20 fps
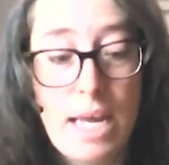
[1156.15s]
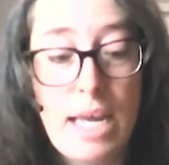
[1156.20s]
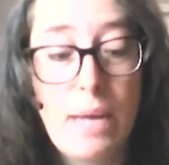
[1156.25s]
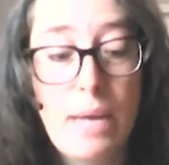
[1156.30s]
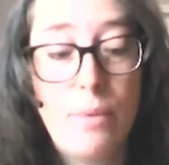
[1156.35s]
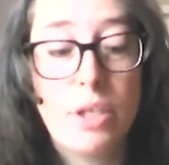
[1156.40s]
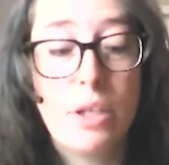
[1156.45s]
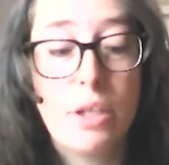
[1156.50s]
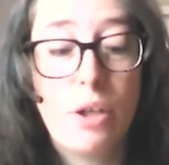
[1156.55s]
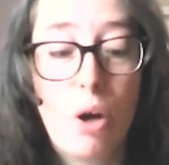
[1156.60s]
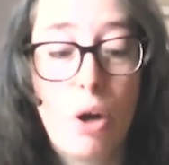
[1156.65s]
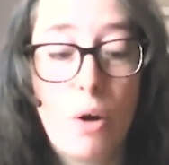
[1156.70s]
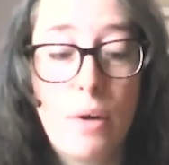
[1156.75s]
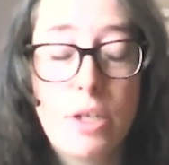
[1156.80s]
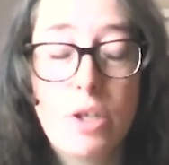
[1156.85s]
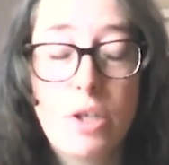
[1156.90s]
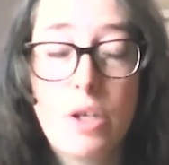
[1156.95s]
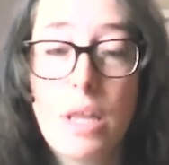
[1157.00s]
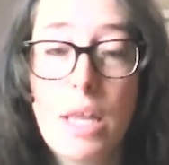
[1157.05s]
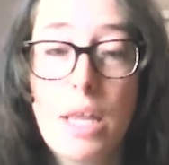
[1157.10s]
he was
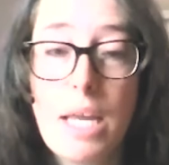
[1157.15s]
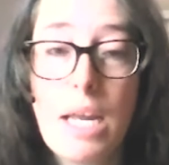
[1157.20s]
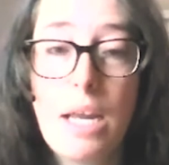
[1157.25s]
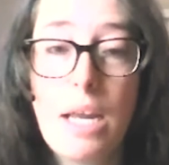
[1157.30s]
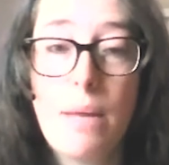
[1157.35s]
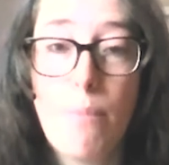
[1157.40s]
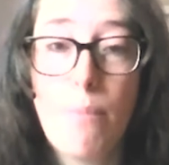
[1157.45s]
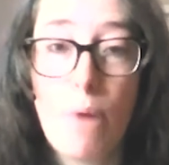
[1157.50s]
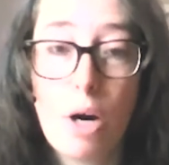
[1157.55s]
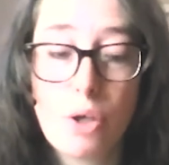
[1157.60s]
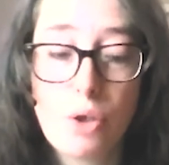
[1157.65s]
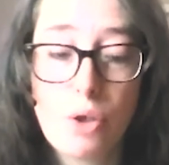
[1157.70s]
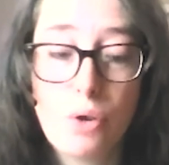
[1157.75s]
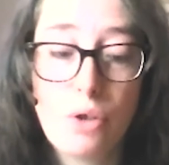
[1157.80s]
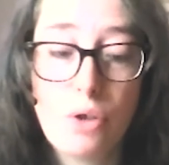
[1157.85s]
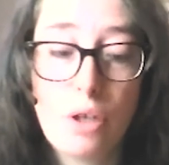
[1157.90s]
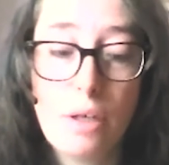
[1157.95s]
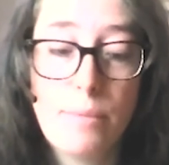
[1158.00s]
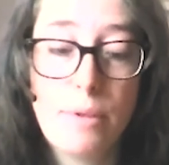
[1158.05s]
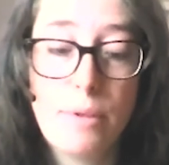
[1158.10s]
encouraged to think in martial
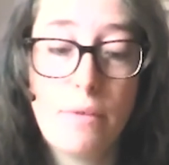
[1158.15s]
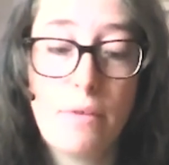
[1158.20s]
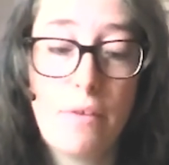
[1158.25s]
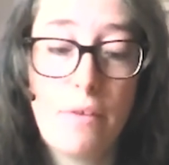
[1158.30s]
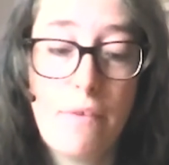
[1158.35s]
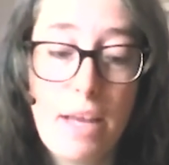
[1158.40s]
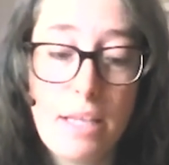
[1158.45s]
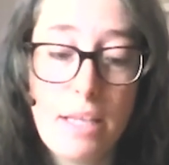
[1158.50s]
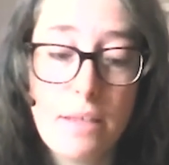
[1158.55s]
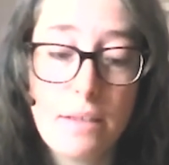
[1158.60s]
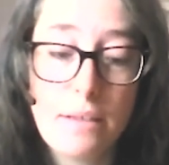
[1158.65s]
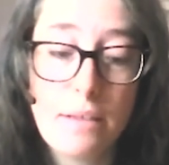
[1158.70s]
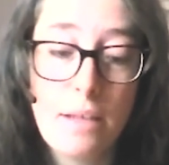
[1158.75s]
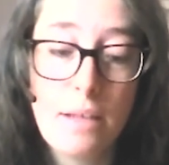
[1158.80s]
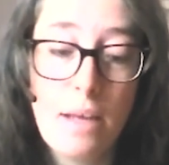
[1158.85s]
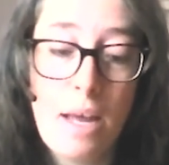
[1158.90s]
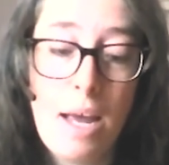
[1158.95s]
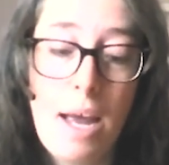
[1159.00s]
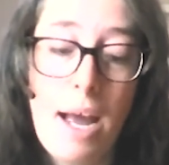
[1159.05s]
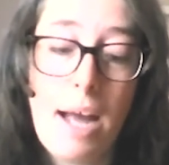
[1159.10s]
terms of defense
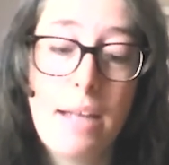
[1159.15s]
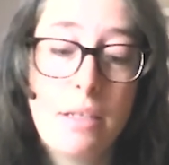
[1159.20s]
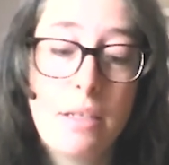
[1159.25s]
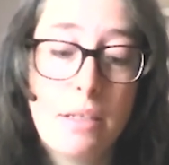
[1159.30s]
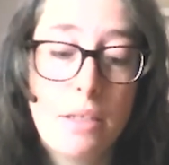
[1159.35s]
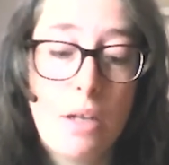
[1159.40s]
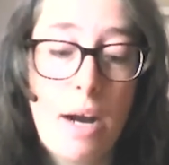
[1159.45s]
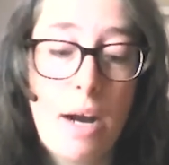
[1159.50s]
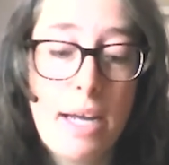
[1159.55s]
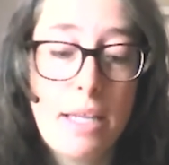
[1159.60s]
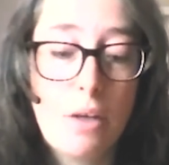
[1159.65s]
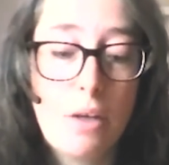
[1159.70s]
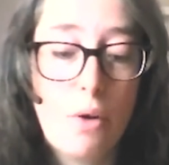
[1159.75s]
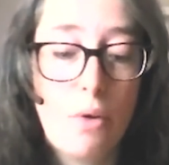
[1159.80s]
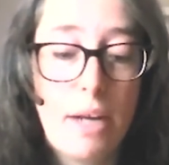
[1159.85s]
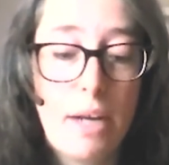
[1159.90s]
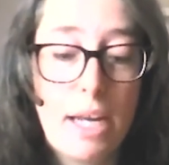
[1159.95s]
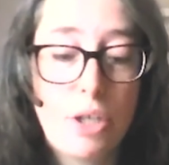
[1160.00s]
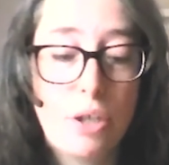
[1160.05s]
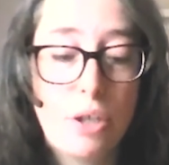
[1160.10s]
and to tie the
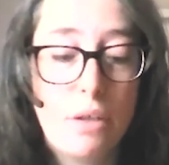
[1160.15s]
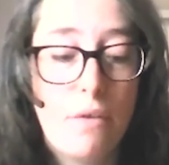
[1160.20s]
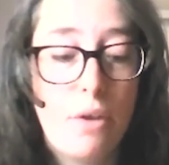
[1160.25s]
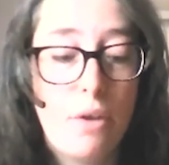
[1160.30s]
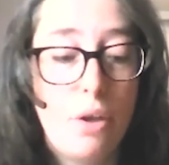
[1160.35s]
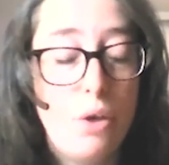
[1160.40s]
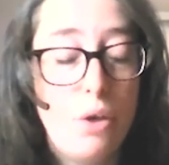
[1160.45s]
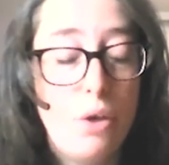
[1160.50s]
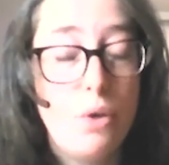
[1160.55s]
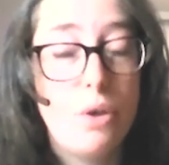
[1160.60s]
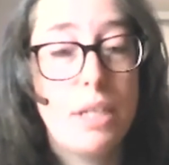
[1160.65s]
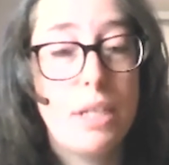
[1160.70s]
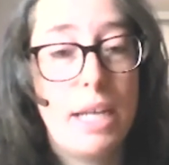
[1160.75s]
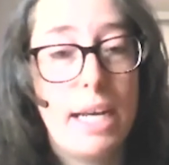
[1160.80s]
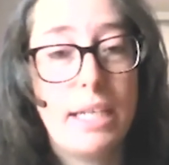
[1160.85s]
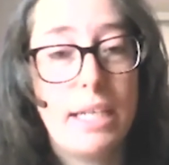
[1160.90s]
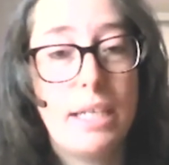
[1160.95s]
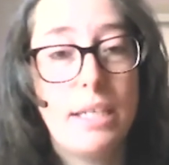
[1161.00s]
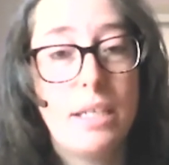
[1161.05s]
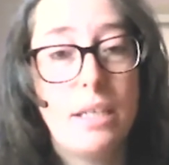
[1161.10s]
creation of the new
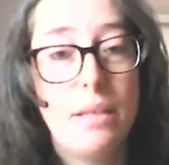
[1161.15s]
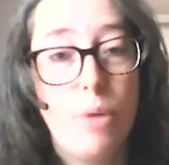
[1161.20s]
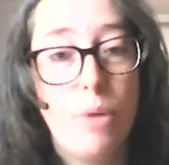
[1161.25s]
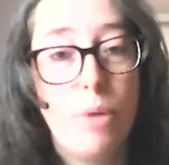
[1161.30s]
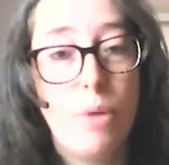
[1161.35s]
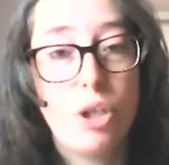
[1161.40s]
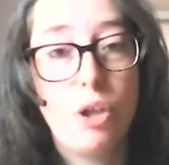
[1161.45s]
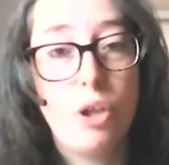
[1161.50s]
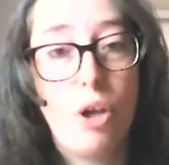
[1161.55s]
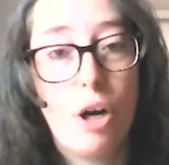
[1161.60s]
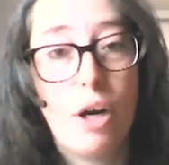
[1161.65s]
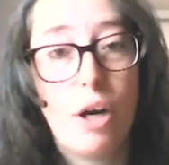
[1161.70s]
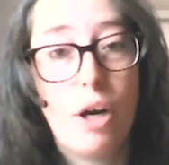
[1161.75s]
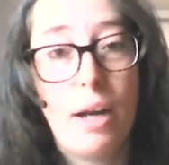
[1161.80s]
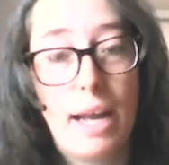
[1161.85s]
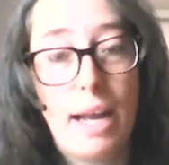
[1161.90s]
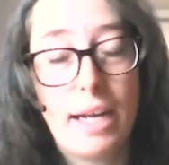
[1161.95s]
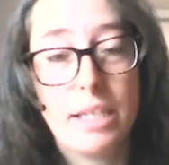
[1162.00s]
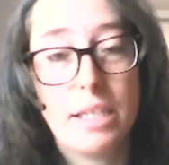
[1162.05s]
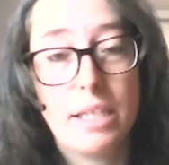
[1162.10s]
state into the much longer
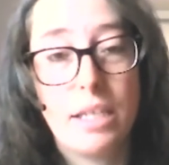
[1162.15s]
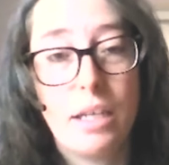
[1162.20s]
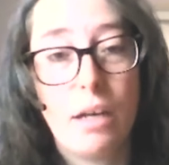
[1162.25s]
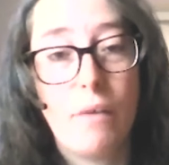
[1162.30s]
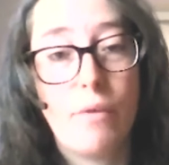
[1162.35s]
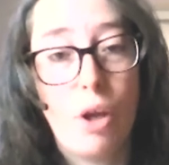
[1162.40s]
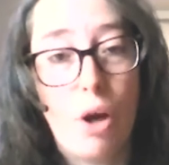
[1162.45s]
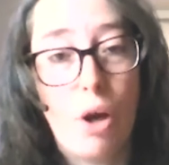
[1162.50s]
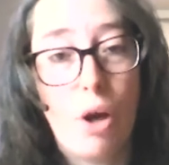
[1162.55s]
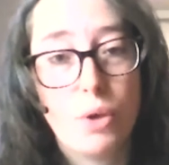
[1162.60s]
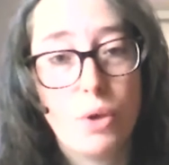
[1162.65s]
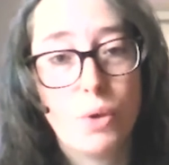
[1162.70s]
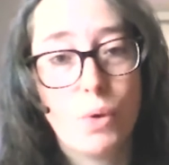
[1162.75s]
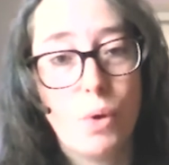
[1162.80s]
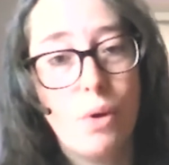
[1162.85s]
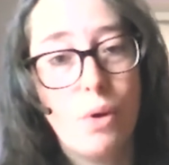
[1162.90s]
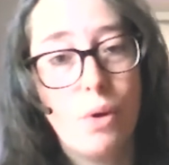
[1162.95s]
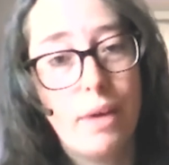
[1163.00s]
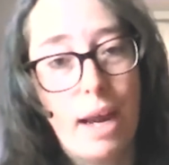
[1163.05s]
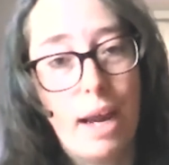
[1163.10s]
legacy of the
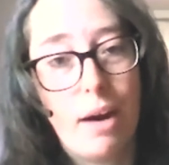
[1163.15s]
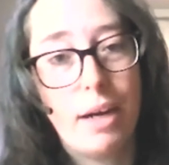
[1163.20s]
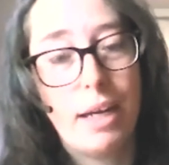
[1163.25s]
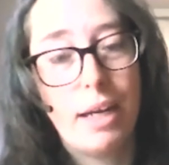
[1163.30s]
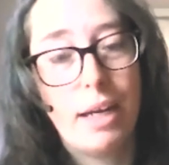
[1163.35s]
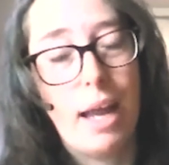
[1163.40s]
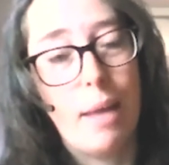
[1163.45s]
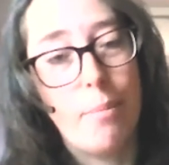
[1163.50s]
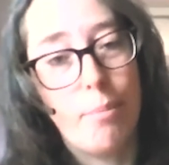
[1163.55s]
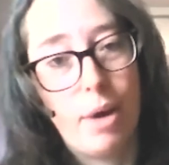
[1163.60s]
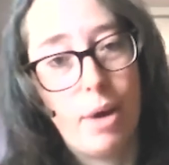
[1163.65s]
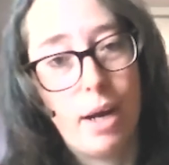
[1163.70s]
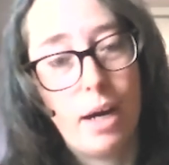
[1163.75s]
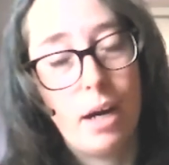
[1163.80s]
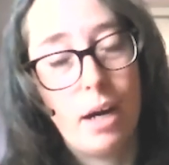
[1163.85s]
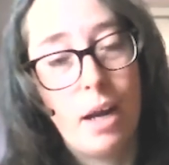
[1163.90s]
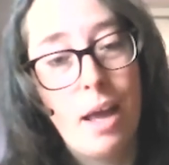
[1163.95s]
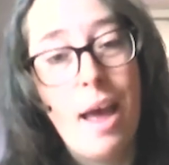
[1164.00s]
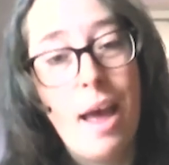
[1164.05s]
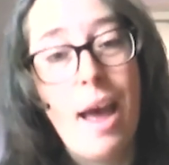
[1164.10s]
Austro Hungarian
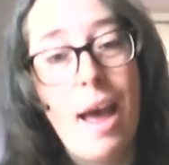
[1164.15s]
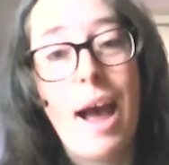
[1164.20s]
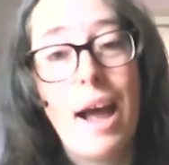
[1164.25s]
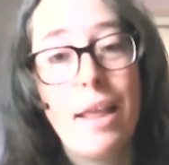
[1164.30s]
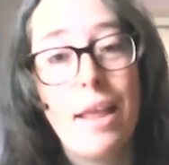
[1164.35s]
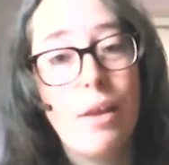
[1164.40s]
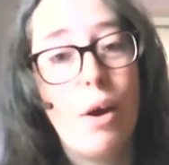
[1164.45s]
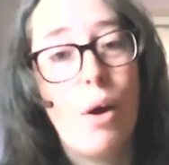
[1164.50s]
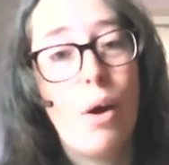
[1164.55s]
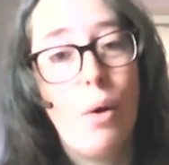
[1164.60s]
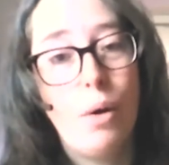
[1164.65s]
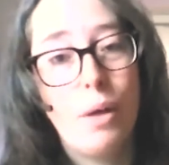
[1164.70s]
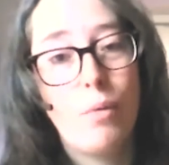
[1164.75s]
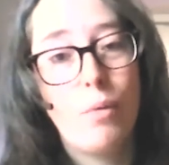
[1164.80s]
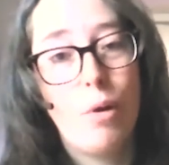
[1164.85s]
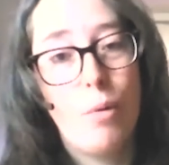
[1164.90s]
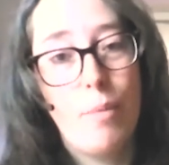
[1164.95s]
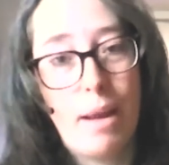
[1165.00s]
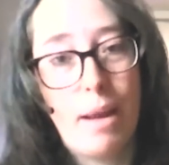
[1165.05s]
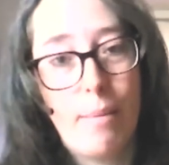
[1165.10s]
Empire and the Holy
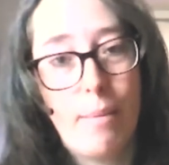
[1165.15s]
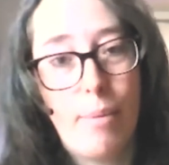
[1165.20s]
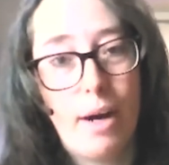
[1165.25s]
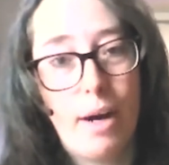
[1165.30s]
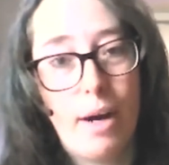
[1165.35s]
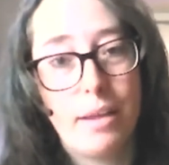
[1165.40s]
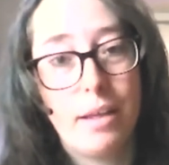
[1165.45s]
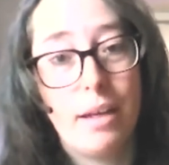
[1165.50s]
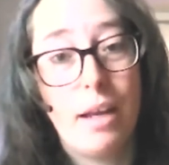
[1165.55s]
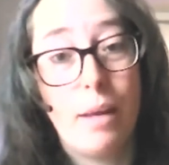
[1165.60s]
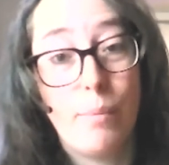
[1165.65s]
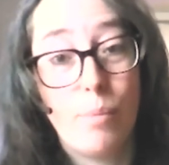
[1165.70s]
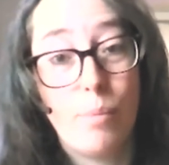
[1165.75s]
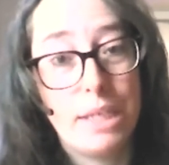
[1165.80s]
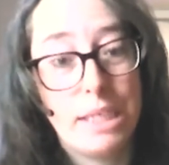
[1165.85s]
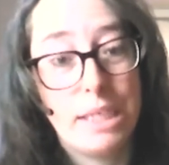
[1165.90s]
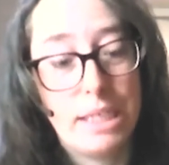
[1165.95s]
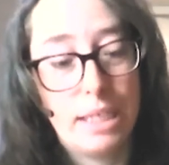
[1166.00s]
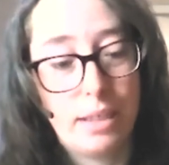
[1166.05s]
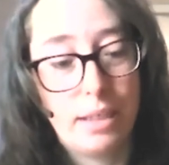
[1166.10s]
Roman Empire that had
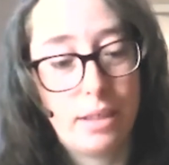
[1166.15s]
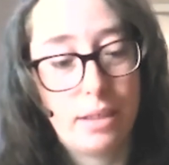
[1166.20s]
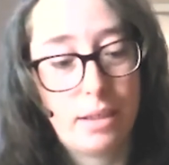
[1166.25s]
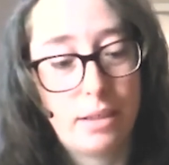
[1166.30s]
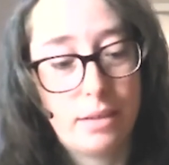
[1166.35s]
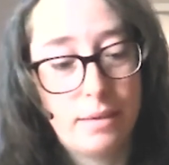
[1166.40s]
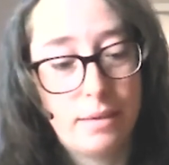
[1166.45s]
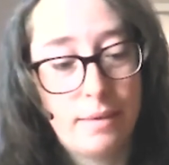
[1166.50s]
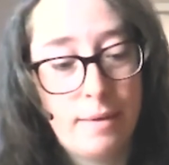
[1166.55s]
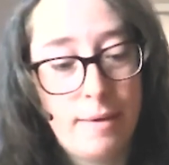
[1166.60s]
preceded it.